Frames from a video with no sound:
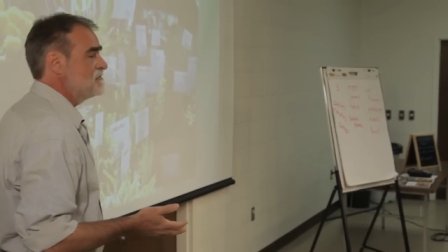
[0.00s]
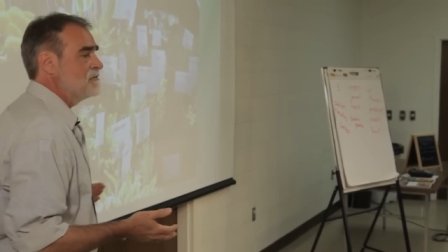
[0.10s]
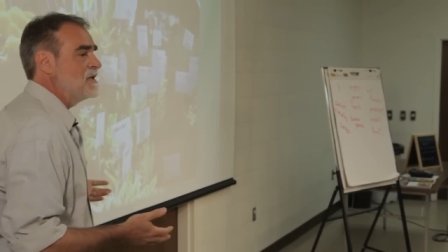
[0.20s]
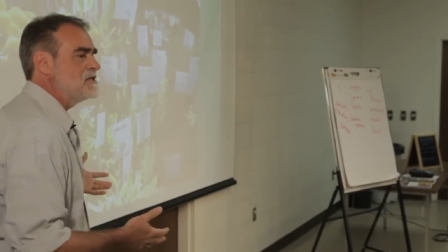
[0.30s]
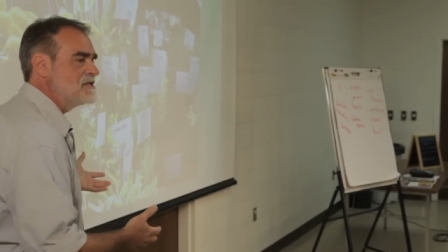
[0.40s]

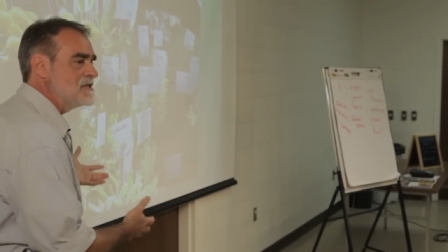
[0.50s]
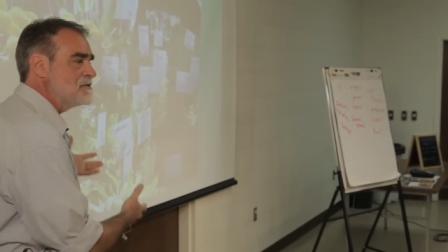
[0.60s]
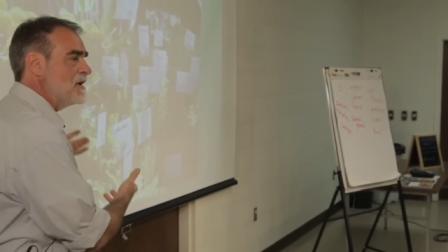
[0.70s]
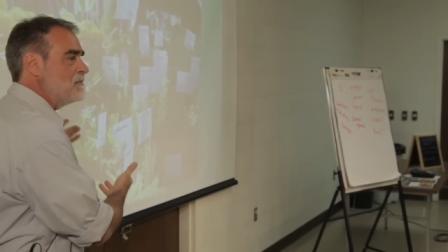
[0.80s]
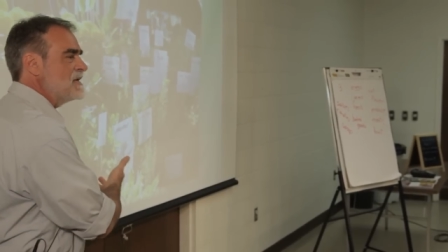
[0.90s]
information, this
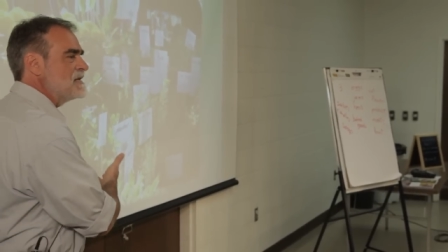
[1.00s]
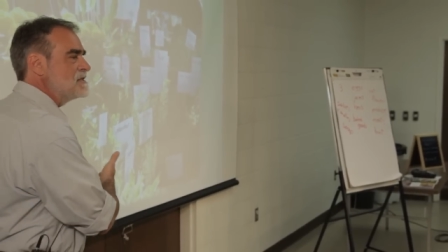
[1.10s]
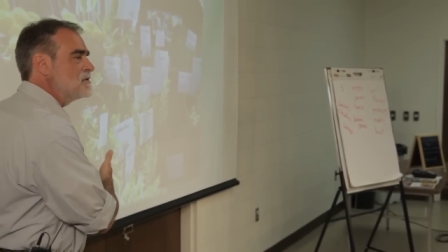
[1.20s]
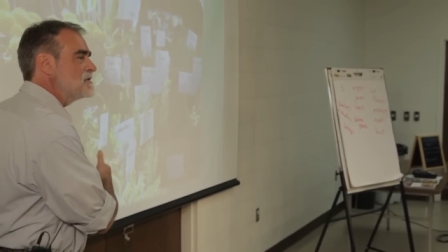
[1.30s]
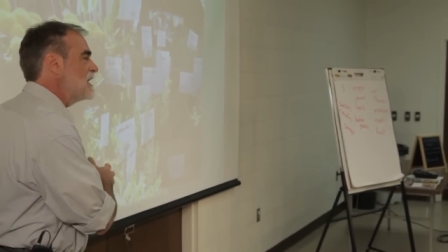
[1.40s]
might begin to
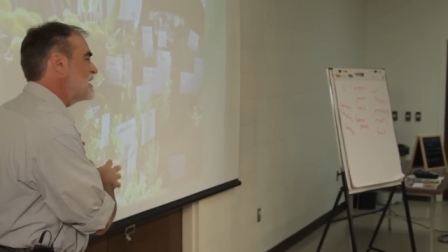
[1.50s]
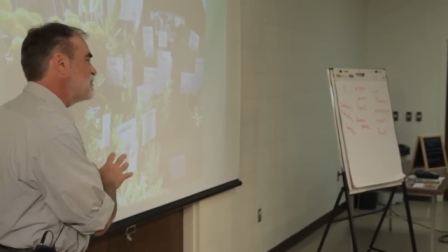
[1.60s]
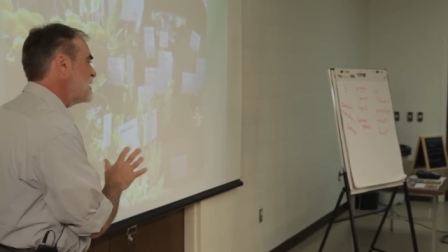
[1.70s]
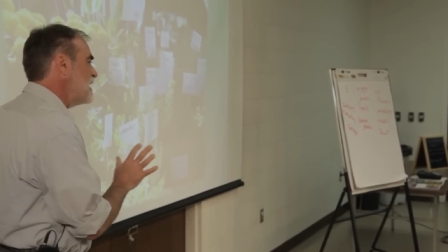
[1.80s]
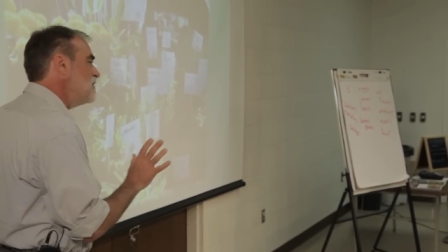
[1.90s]
look like it,
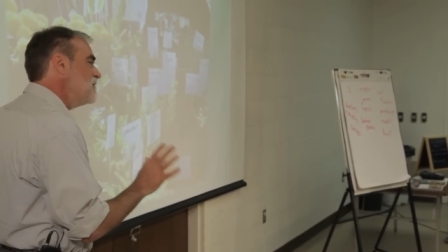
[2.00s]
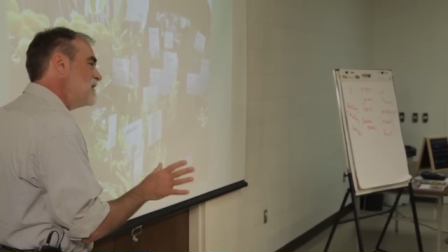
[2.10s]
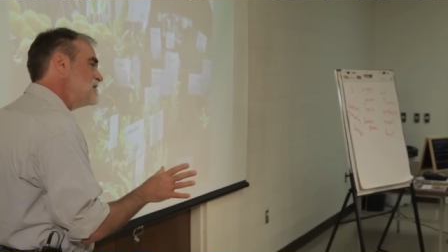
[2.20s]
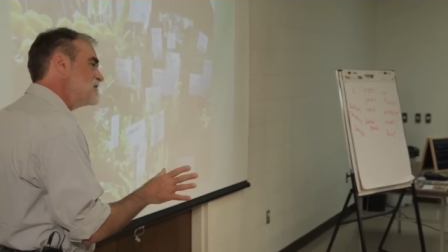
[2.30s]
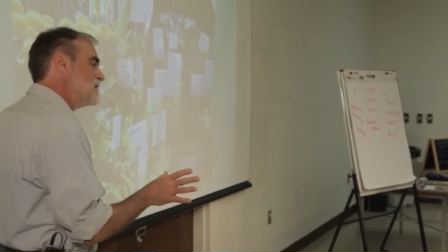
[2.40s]
but I don't
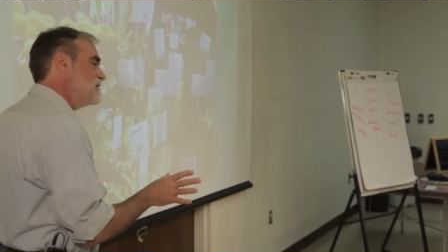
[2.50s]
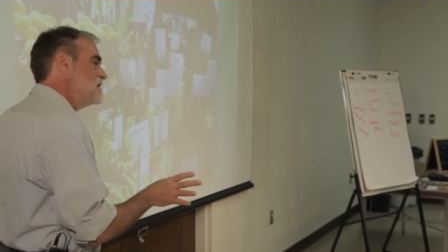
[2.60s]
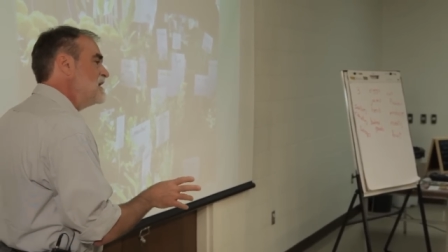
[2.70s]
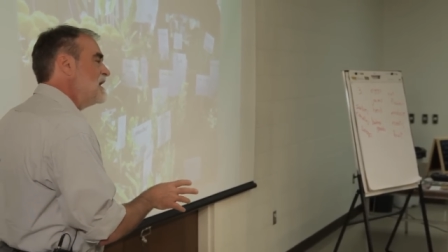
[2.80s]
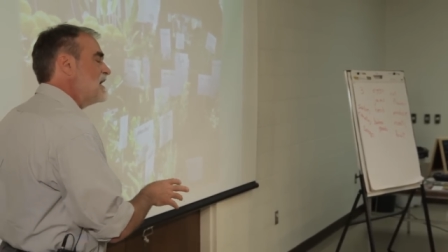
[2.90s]
think so.
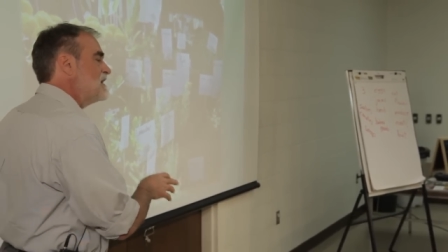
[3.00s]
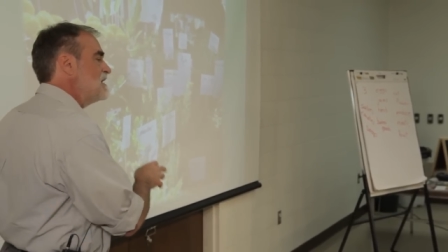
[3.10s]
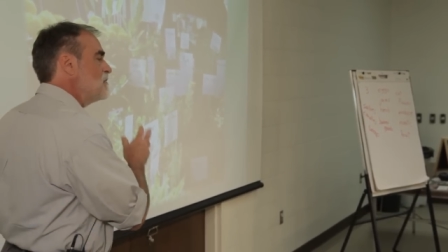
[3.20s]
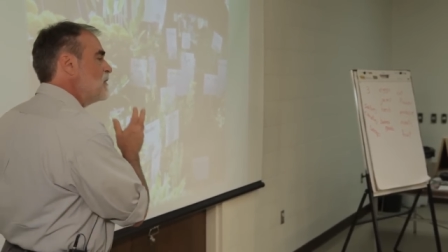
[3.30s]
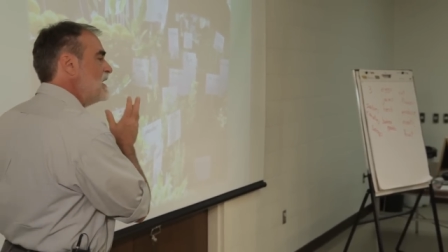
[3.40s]
I
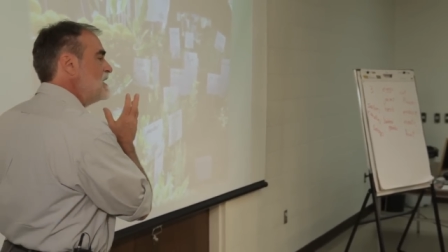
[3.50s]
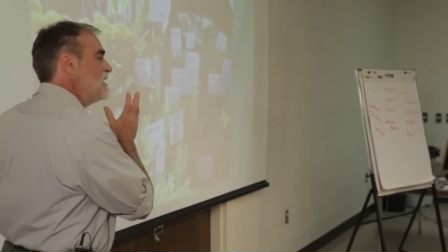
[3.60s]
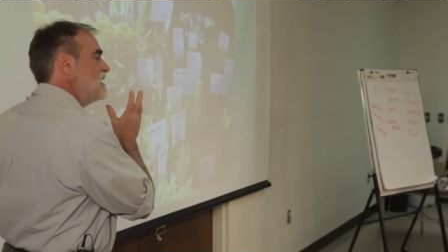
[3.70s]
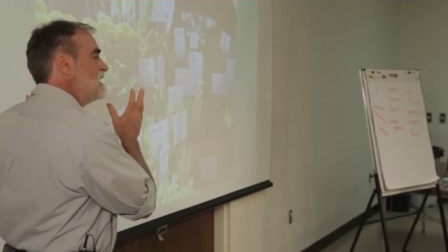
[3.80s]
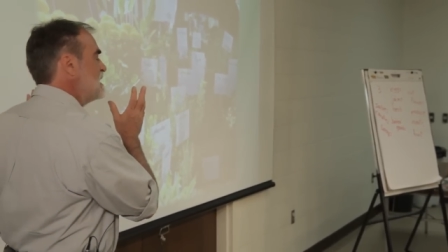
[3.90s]
think the
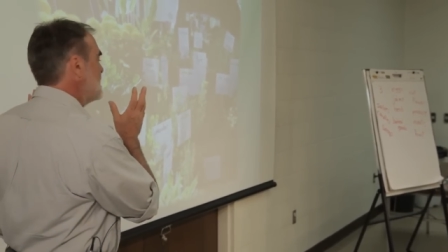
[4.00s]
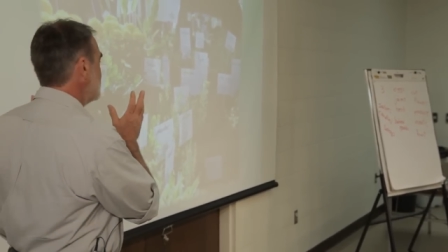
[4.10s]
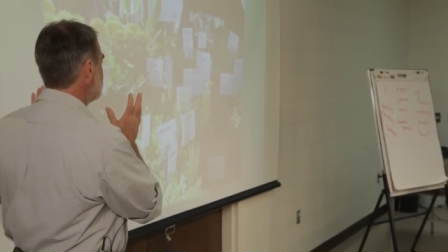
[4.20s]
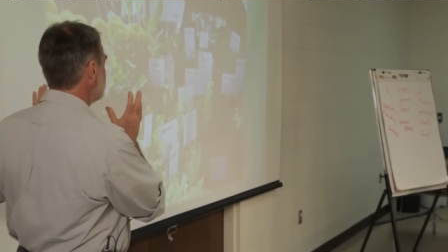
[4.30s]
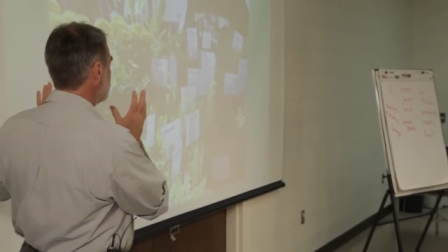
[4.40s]
way it
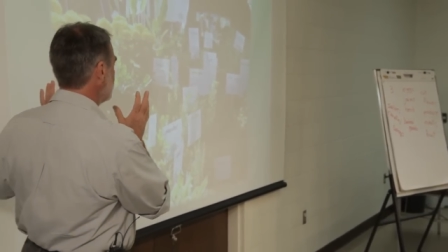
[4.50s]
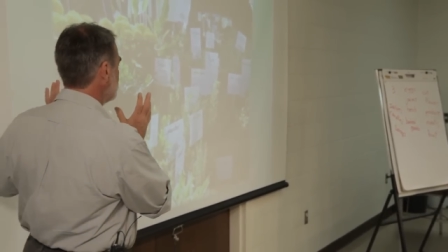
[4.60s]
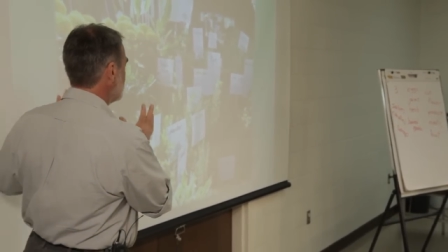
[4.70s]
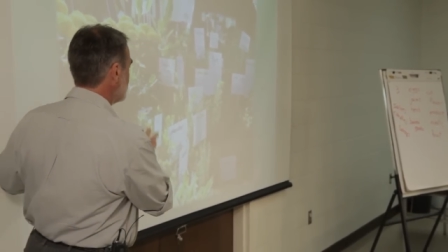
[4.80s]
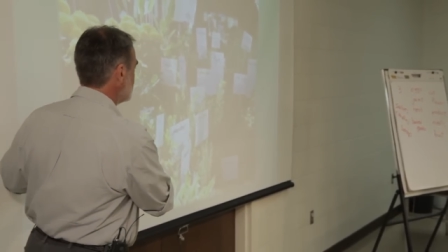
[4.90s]
lends itself
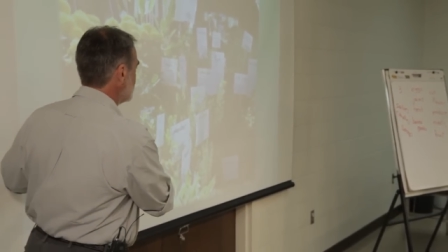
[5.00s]
to her,